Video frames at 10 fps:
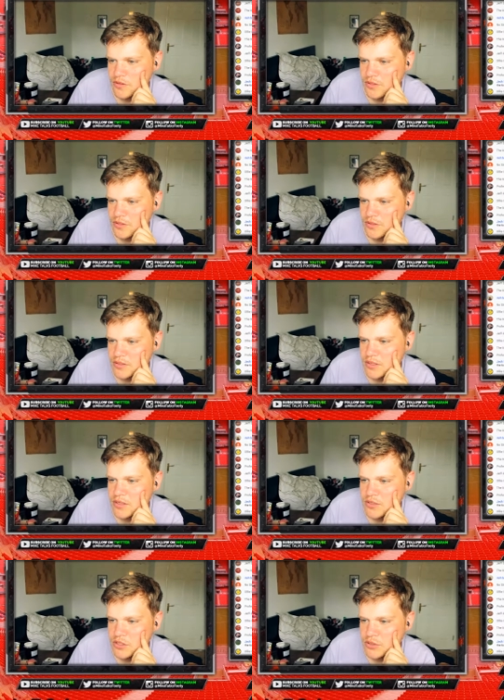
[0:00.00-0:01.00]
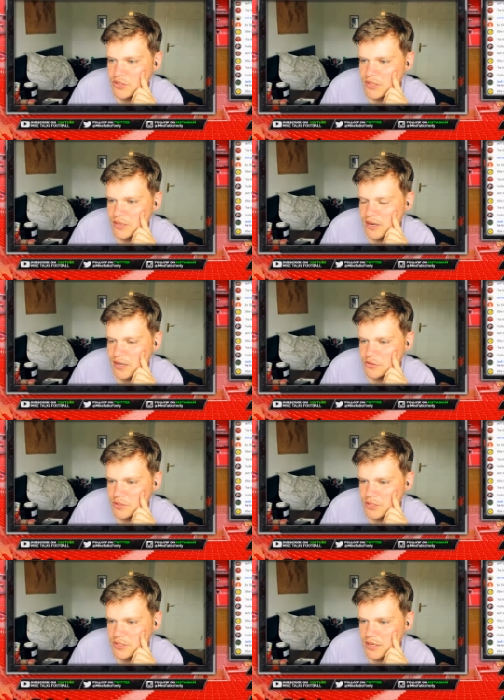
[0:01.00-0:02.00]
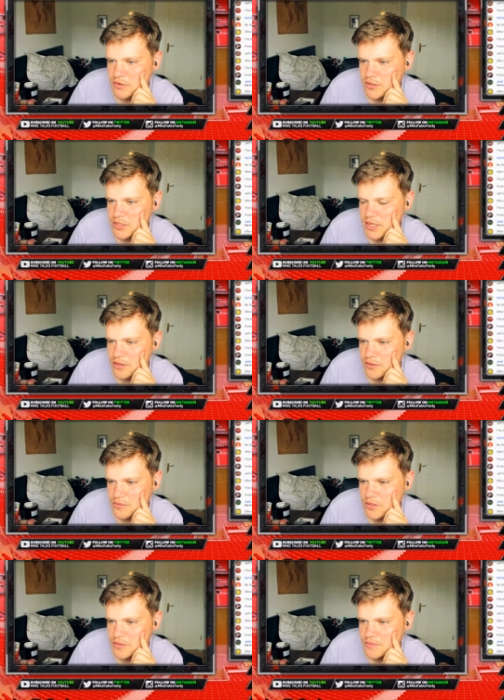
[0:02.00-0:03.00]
than using an electronic scanner ourselves.